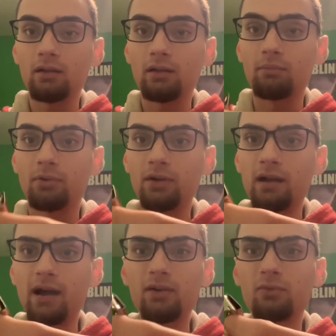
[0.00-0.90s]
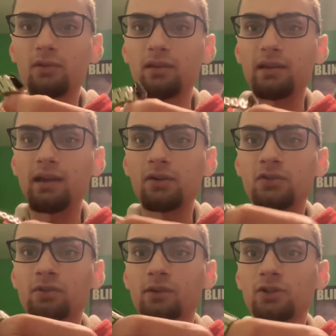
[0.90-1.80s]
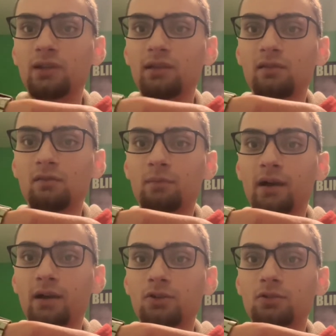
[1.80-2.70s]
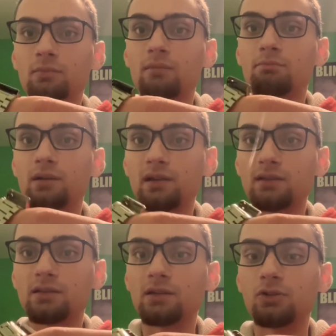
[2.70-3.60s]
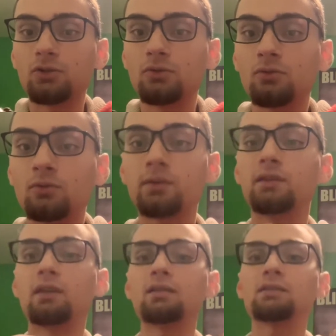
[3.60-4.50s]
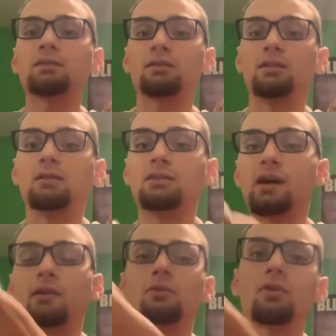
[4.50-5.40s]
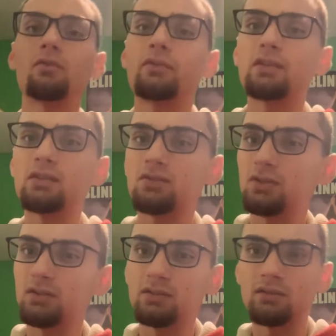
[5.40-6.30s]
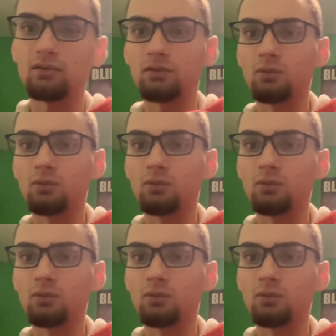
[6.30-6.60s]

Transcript: But I don't really care so much that it doesn't match. My biggest issue with this is I don't know if this is just the